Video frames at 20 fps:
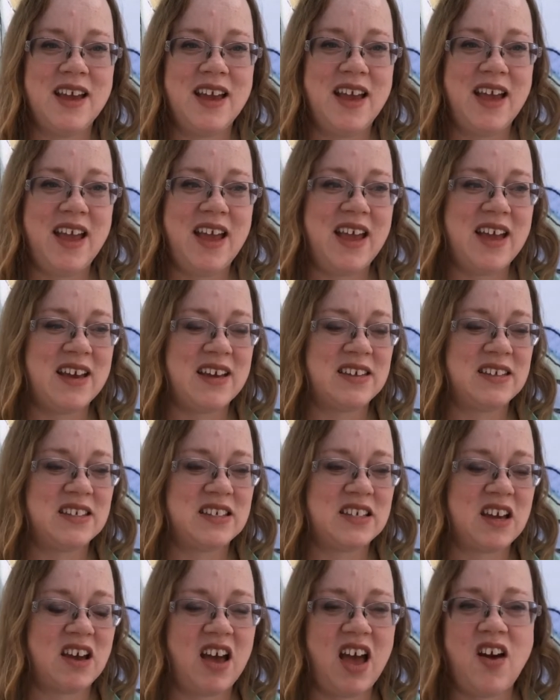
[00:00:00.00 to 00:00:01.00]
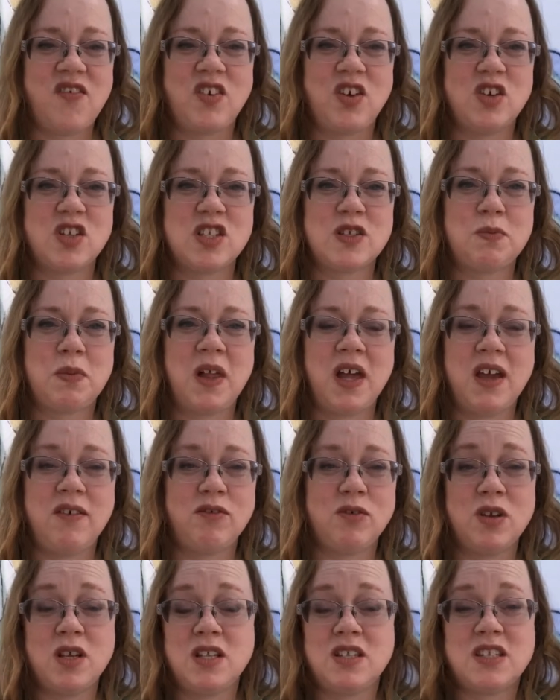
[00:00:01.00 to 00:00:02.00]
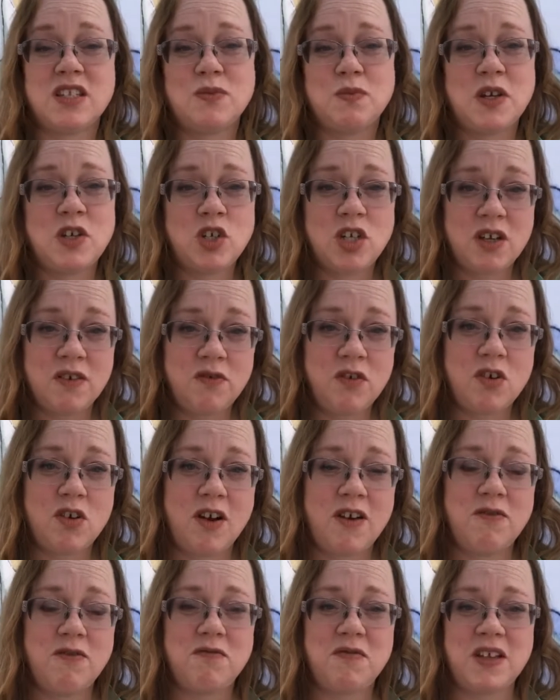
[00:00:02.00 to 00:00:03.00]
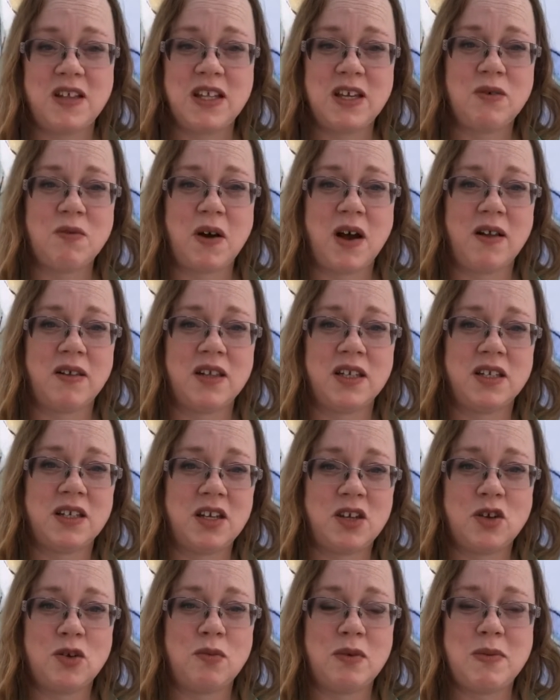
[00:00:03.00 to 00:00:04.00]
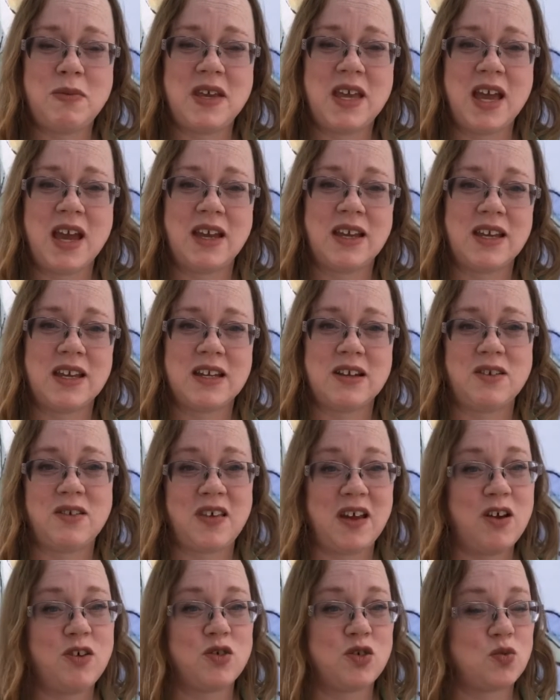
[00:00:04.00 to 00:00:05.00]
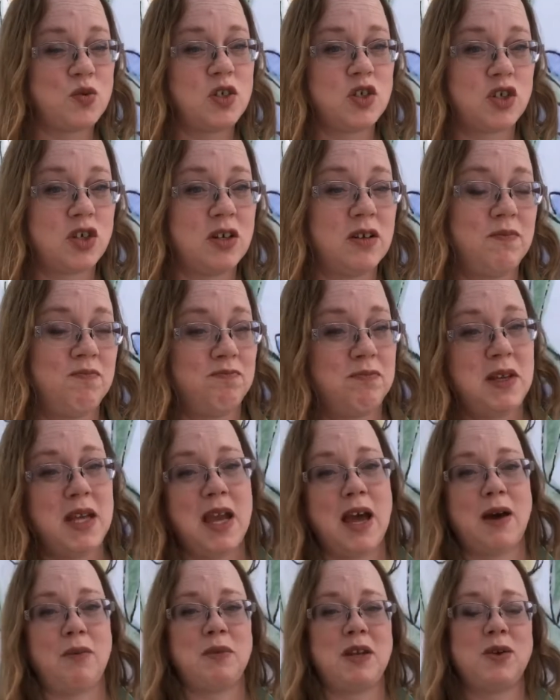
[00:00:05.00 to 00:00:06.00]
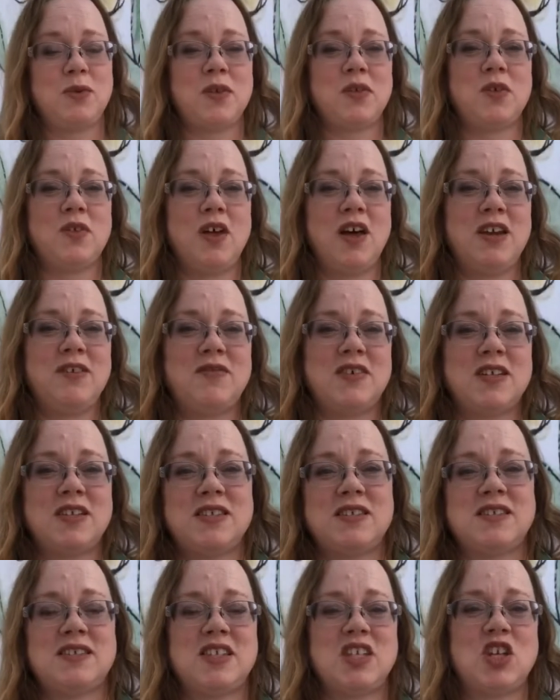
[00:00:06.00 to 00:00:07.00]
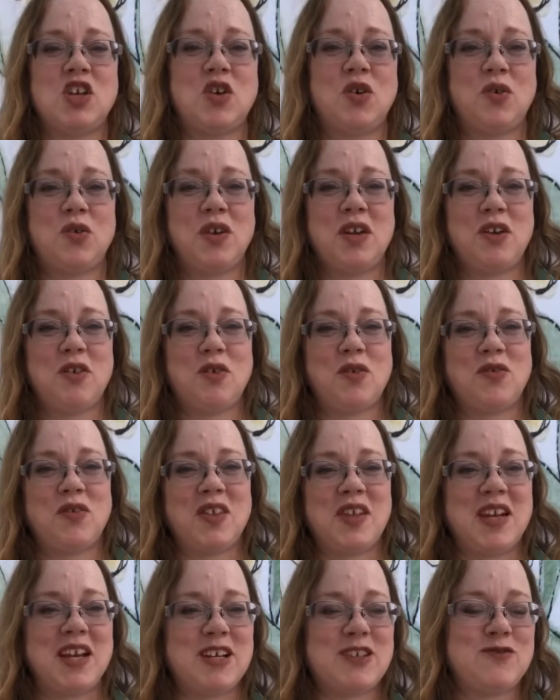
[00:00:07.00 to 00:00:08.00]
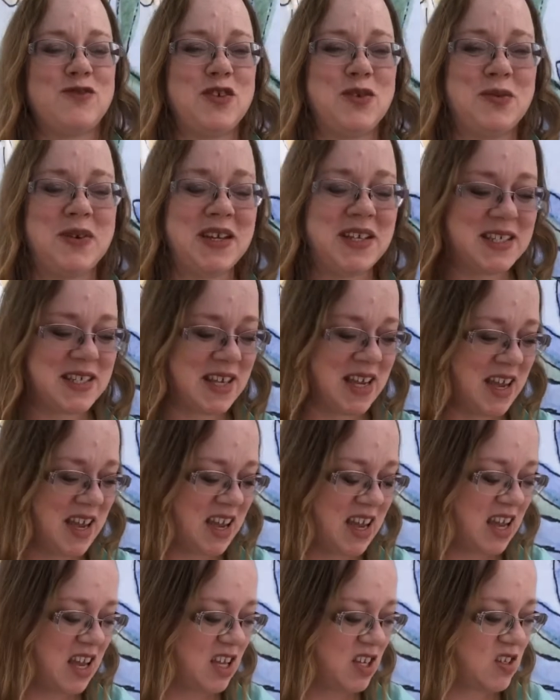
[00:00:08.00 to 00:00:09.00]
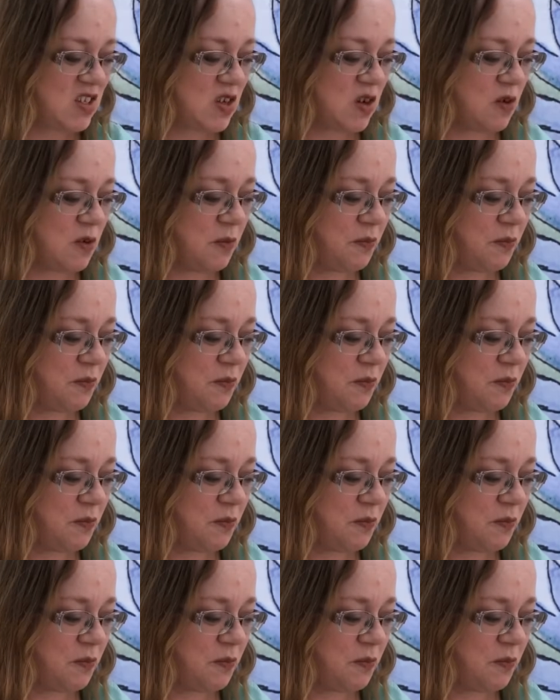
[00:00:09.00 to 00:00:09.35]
and have a good supply of greens, especially if you're not feeling well and maybe can't get out of the house, which could be happening with a lot of us here over the next few weeks. So